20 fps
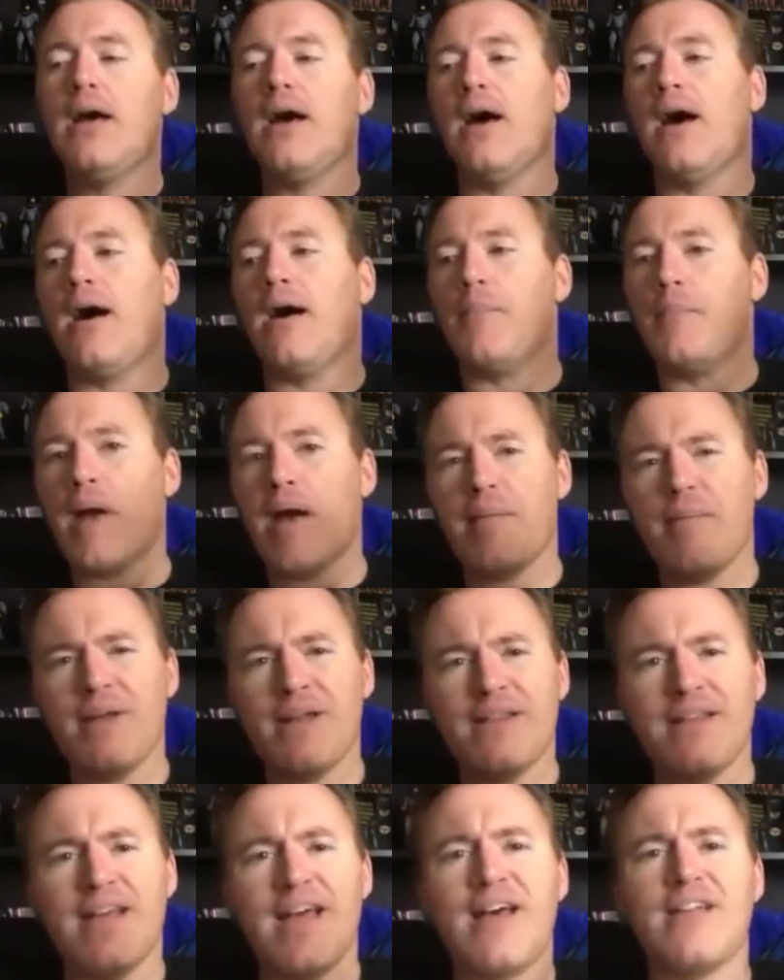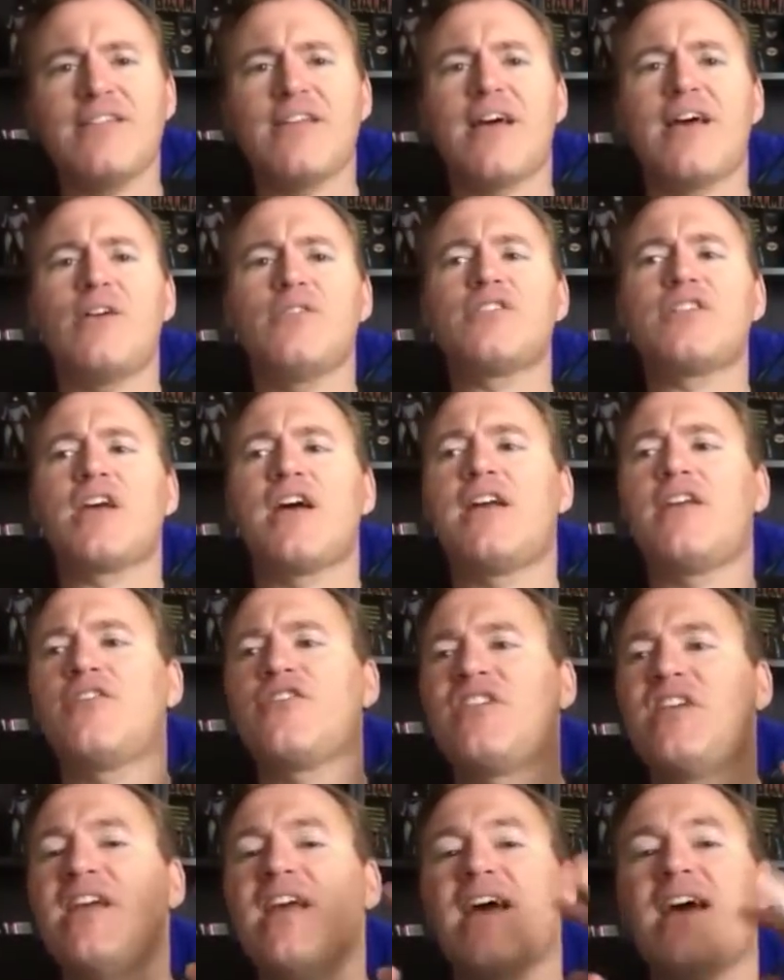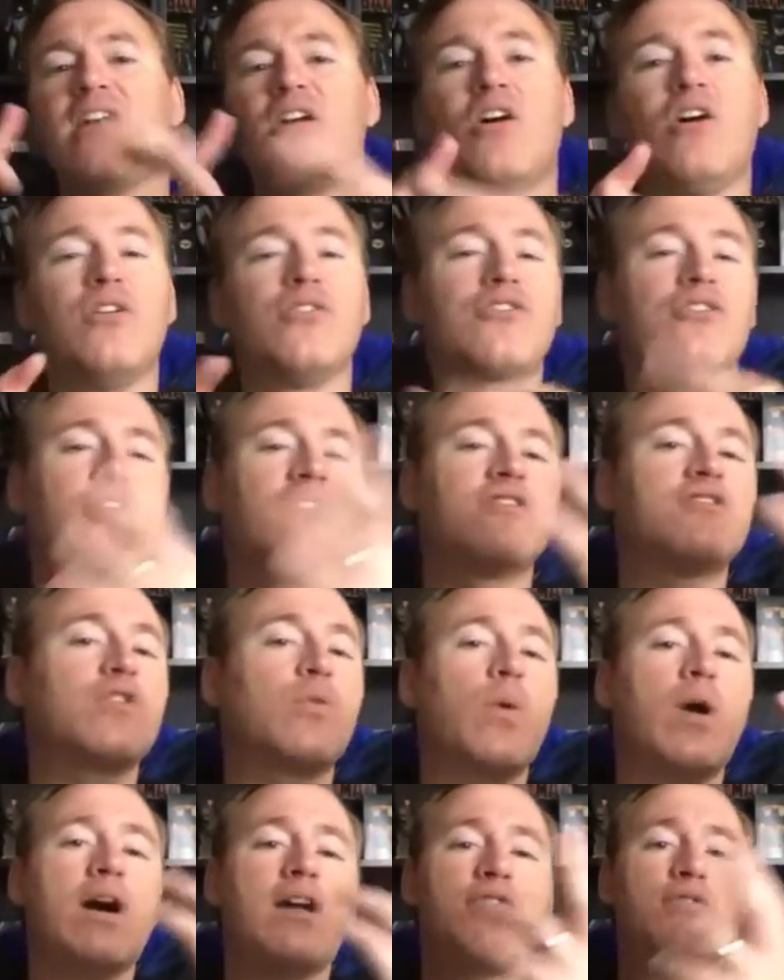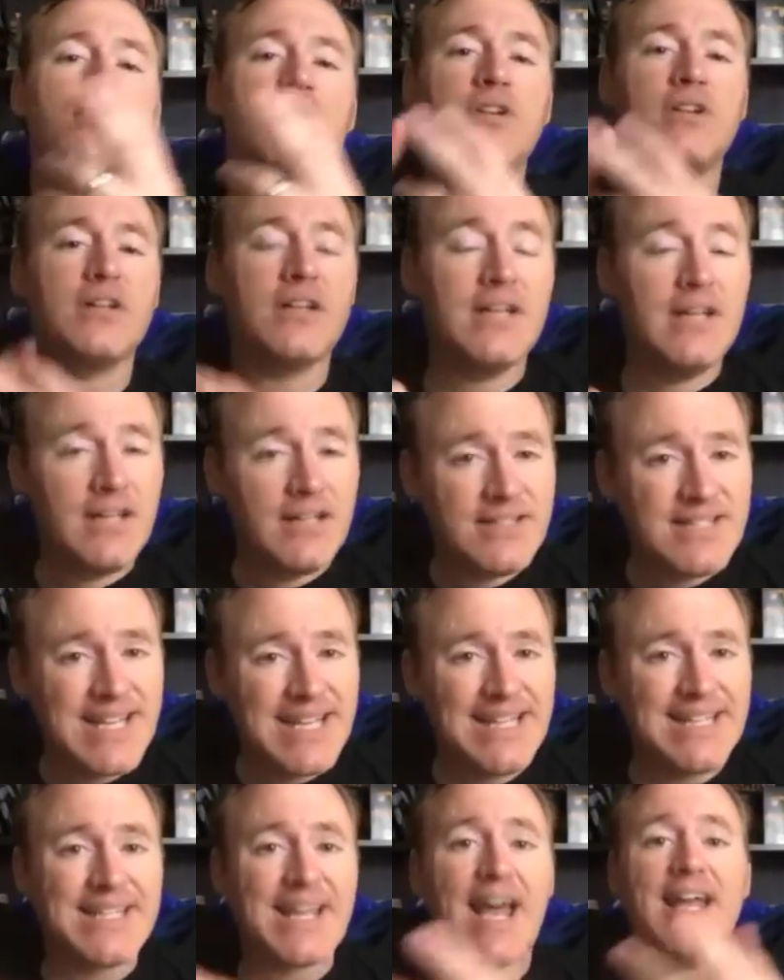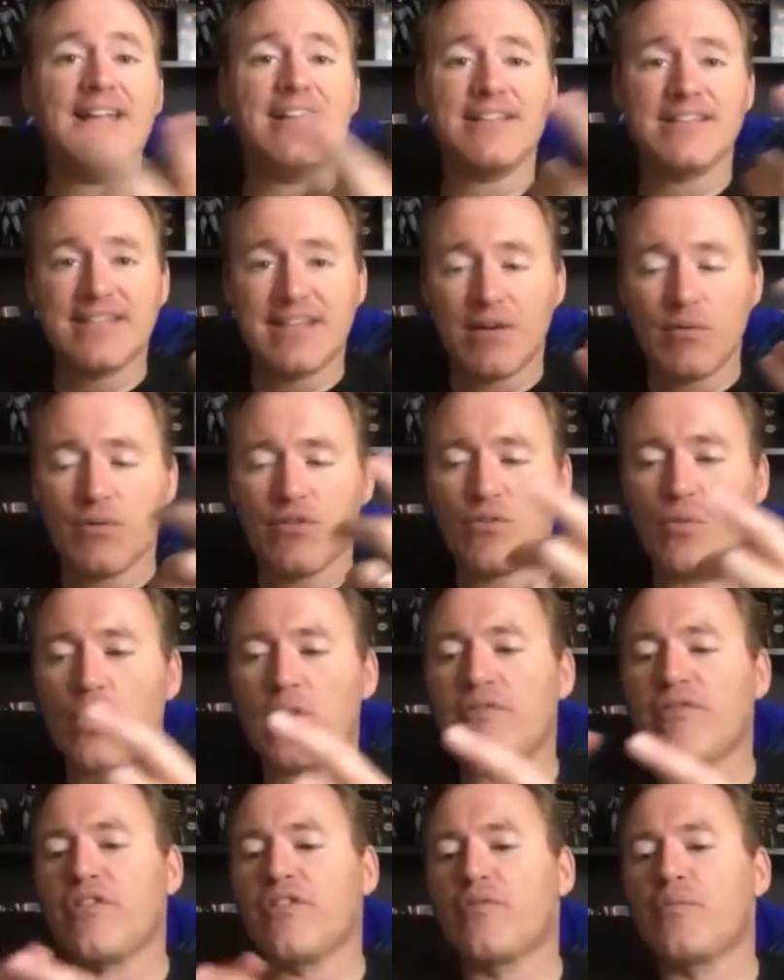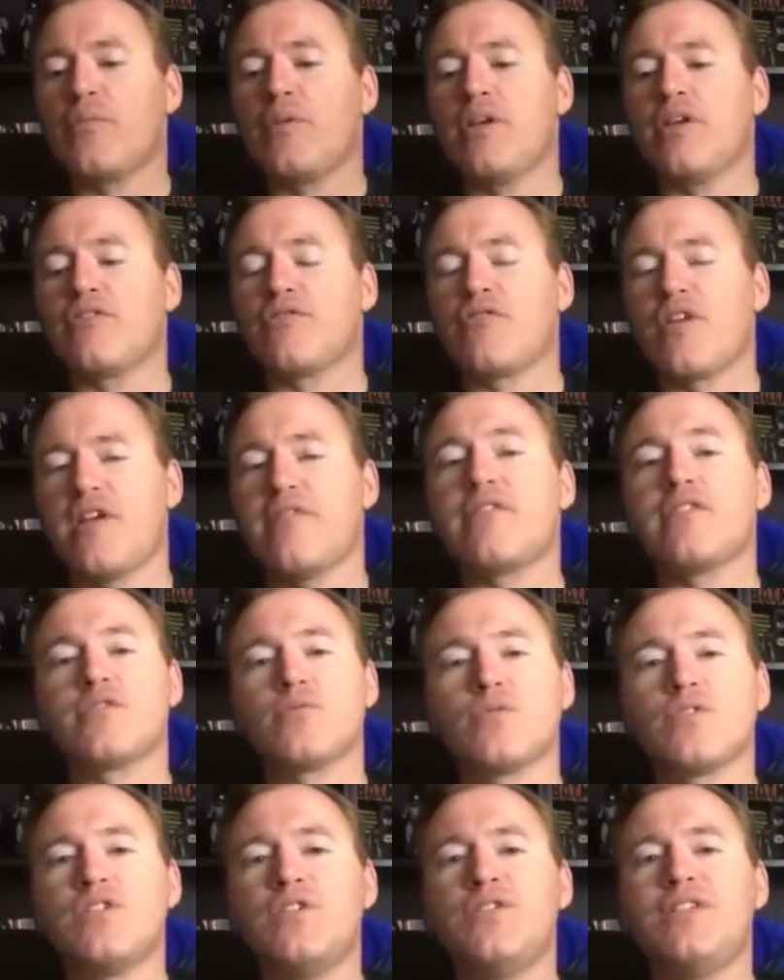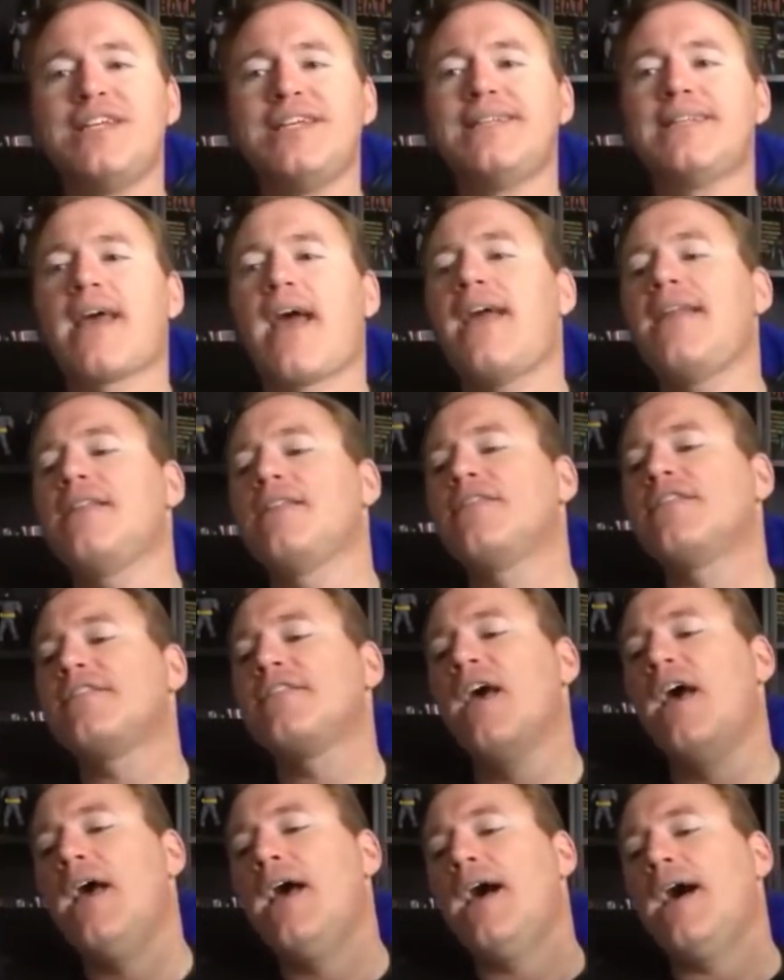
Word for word: Uh, Batman and the Out Outsiders, he had All Star Squadron, Teen Titans, that was one of his, his favorites was New Teen Titans.